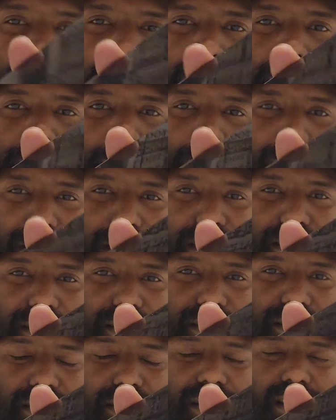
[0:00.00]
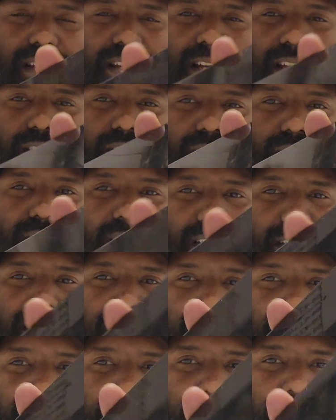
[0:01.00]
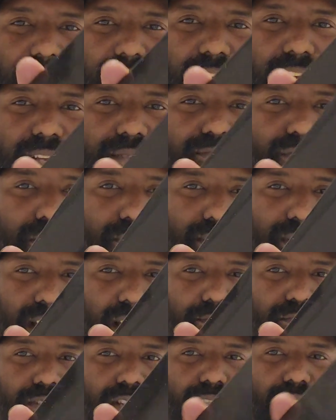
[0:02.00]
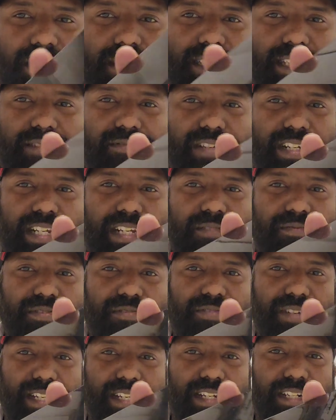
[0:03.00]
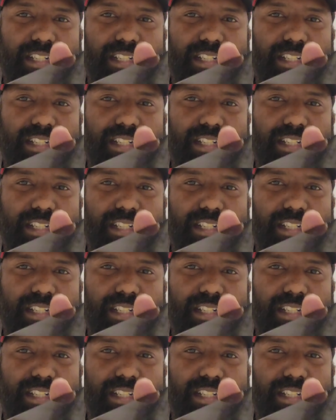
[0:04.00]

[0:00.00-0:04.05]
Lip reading: peak brightness. So that's the claim from Samsung, 1750